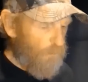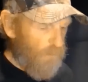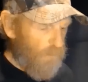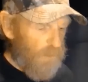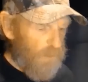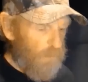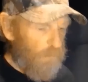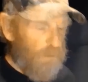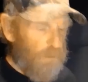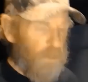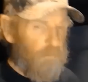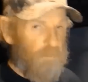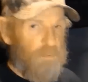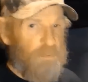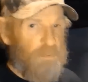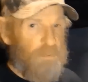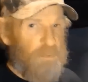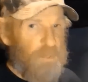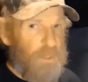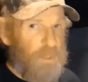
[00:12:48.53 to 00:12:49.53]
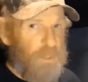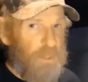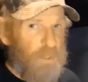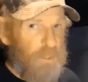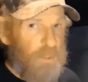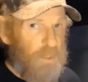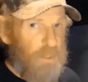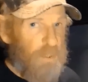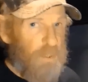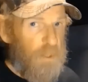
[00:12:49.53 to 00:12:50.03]
you'll never
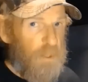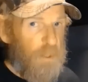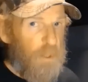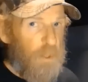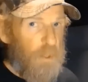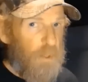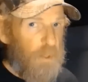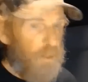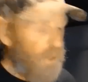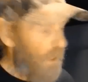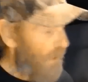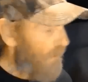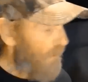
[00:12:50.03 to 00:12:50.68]
see, like